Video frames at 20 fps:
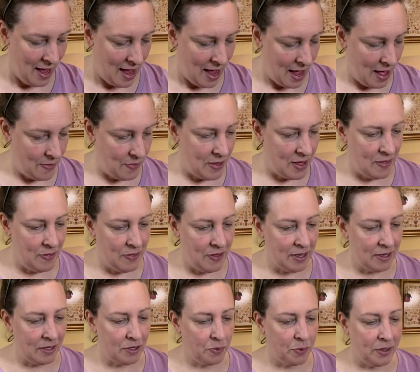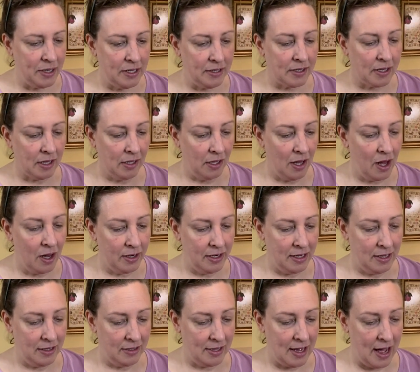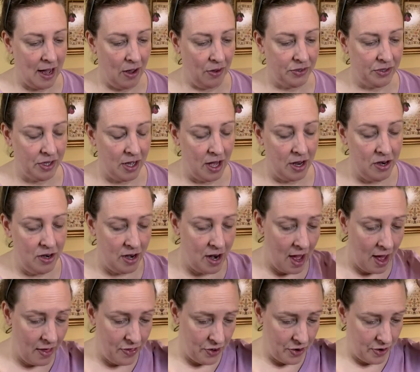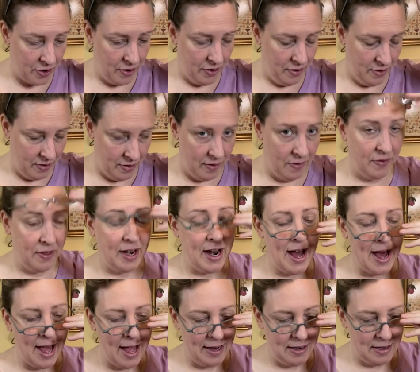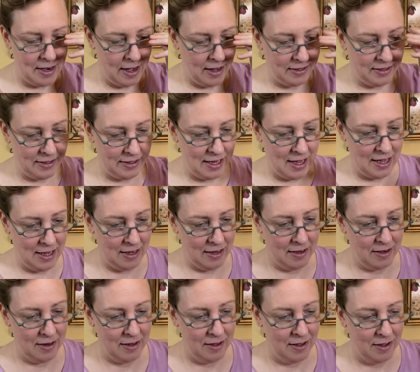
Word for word: And then this one is Claudia's House, another that I had not seen.